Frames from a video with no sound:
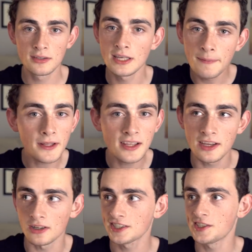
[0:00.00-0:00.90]

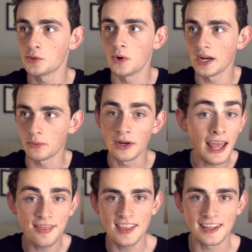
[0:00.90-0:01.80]
Typically also when I would
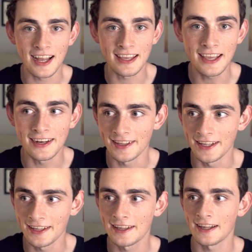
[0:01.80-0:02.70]
end these
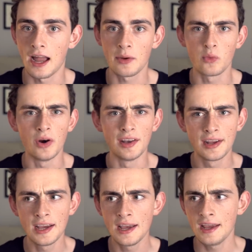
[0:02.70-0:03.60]
hiatuses, I would
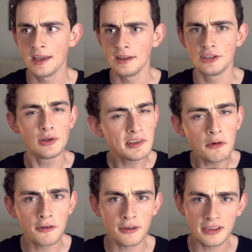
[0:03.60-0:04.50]
do
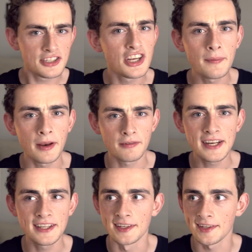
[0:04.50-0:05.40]
so for legitimate
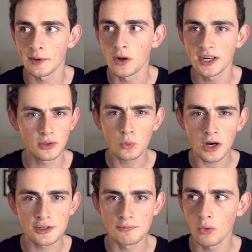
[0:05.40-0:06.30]
reasons. I wanted to
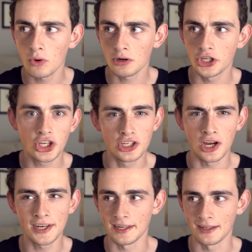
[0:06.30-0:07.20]
watch more good
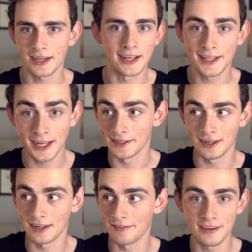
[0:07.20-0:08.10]
content, like I said,
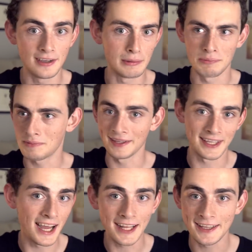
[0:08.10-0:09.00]
Gary Vee,
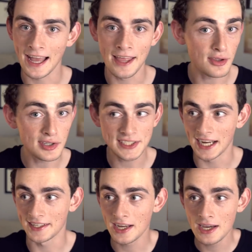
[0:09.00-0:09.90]
Casey Neistat, those
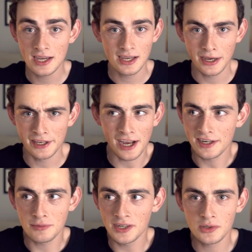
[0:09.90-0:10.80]
guys. I
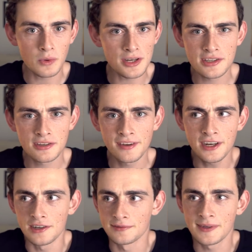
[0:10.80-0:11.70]
just wanted to watch their
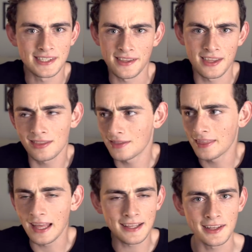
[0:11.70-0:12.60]
videos because I think
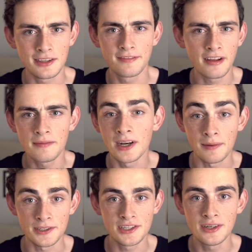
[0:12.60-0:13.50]
that that's a development
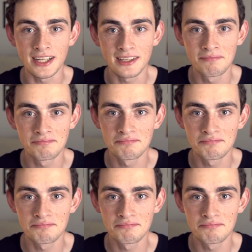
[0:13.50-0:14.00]
opportunity.